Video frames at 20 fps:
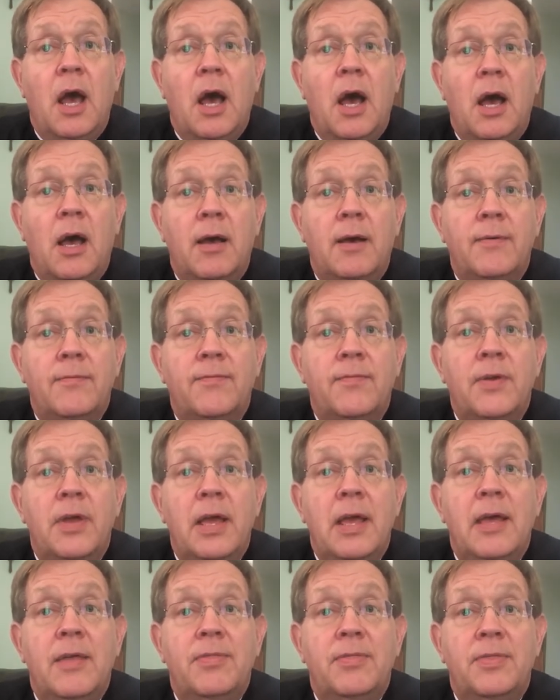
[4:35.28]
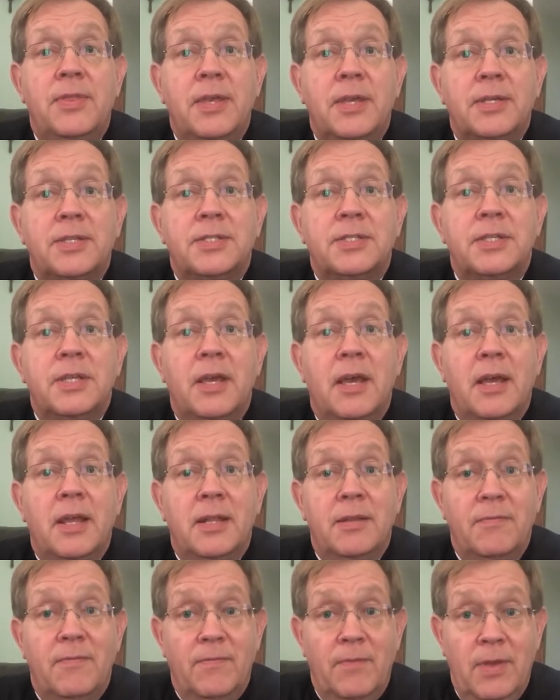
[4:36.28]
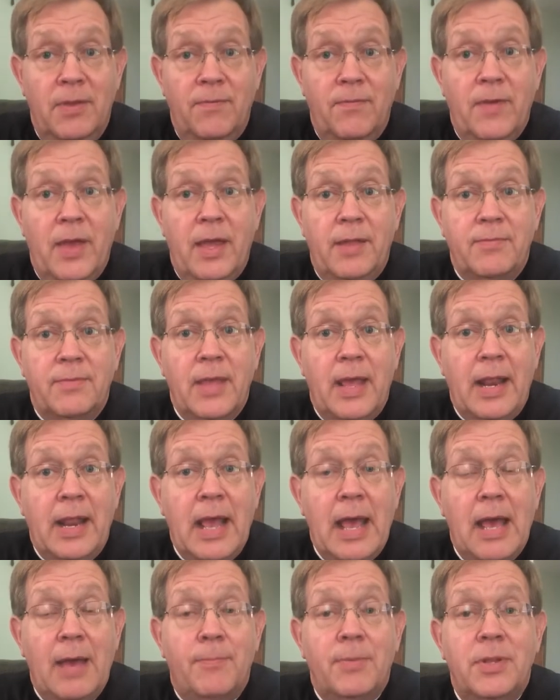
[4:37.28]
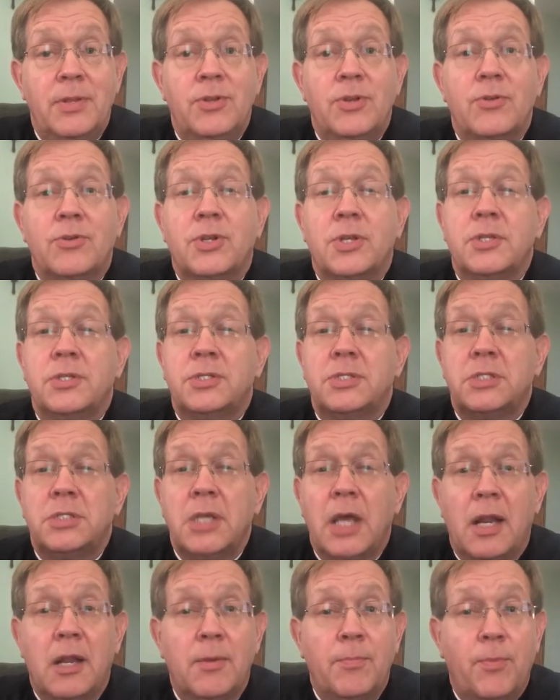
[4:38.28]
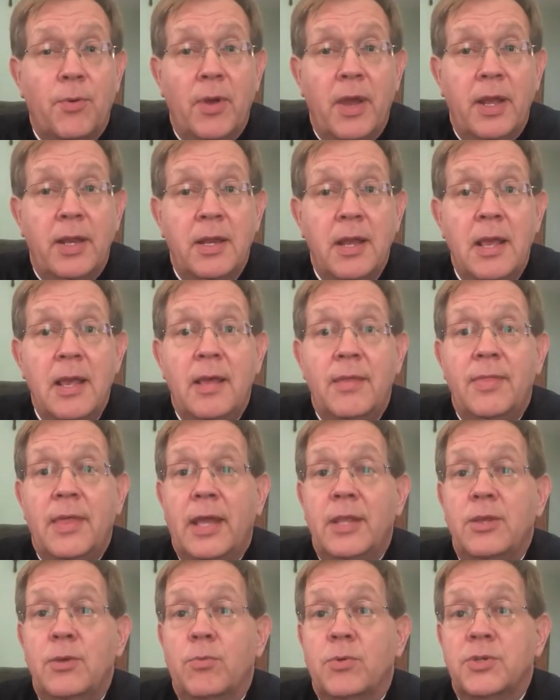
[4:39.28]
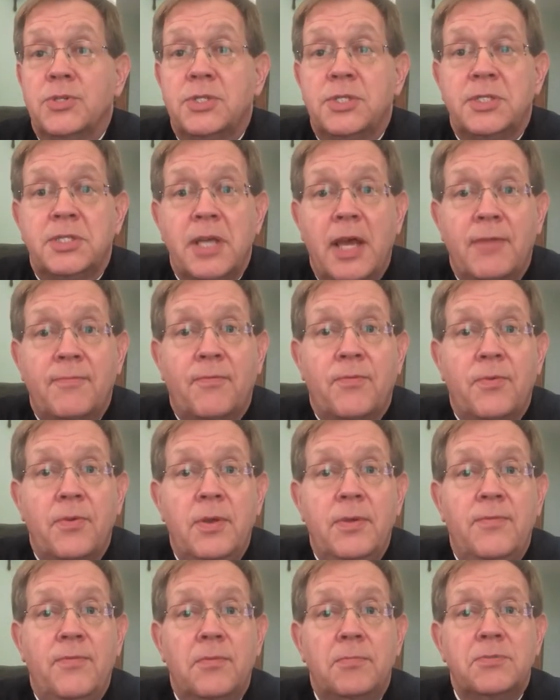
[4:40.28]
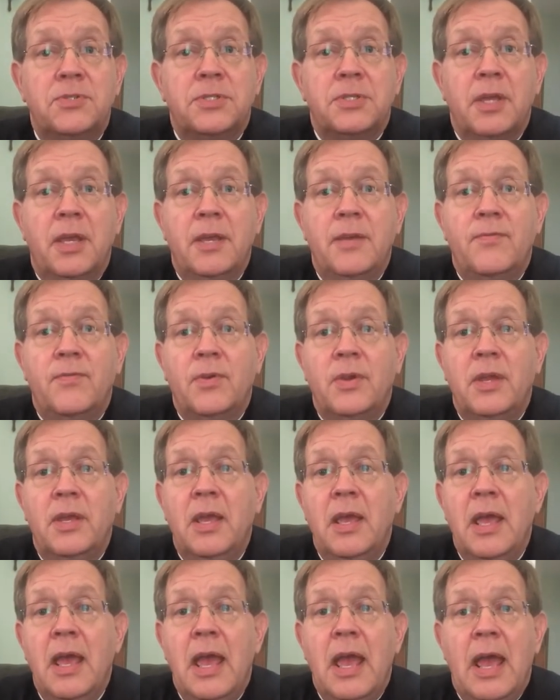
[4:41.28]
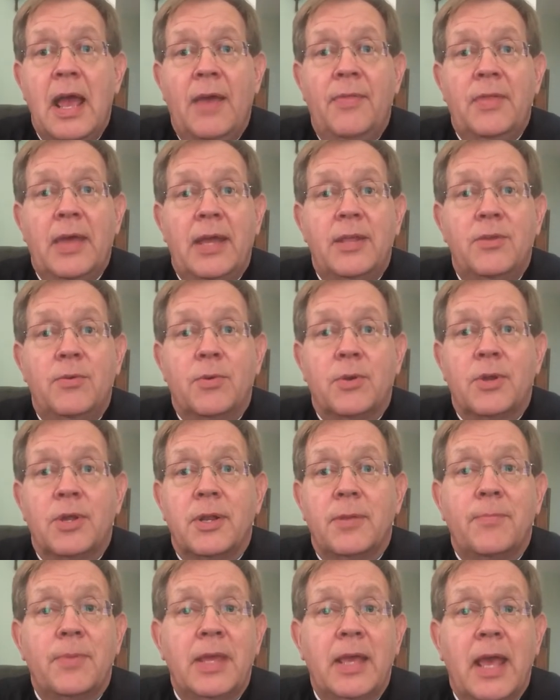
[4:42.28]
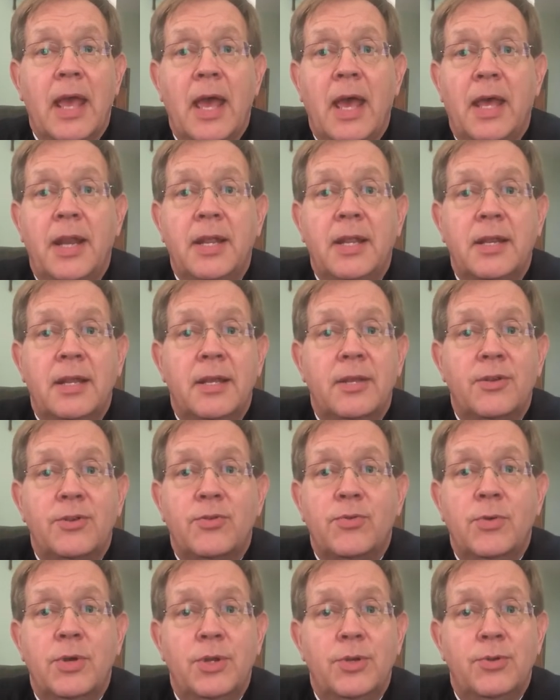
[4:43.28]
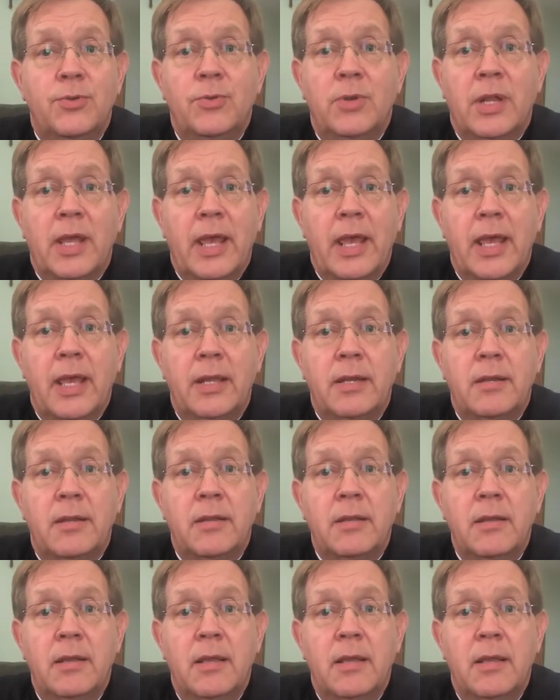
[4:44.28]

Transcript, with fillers: of this event that happened. You're to celebrate that you were set free from slavery and that you were going to be headed into a new land.